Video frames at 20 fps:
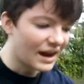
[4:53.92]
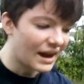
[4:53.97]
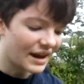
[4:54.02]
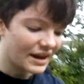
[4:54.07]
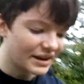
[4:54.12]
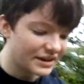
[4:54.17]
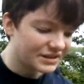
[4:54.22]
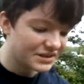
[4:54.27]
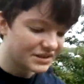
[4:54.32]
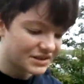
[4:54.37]

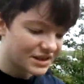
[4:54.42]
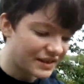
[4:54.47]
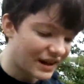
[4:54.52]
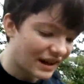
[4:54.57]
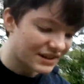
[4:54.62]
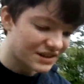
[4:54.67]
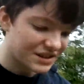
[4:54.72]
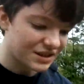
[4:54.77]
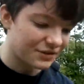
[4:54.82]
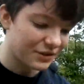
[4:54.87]
And
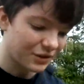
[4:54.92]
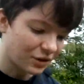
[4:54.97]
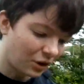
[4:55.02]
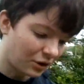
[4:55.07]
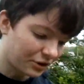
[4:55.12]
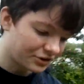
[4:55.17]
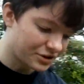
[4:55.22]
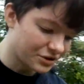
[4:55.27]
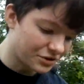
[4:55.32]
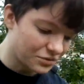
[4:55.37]
that's
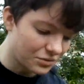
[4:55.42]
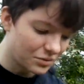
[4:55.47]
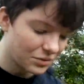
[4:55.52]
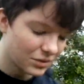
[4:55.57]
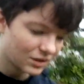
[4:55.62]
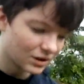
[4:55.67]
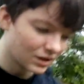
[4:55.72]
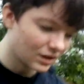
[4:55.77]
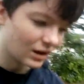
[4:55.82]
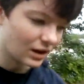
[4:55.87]
difficult too.
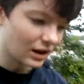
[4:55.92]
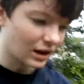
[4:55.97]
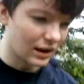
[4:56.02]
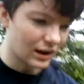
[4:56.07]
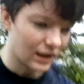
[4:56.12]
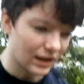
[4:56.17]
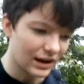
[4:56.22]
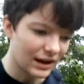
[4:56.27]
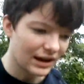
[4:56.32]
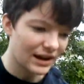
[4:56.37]

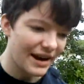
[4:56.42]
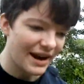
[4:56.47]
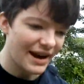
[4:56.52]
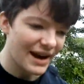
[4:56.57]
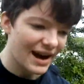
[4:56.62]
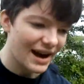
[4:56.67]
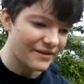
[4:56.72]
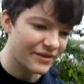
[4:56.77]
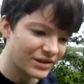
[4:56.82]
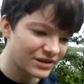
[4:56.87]
I
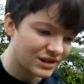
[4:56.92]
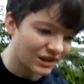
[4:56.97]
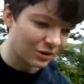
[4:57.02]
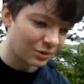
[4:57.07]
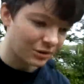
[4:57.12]
haven't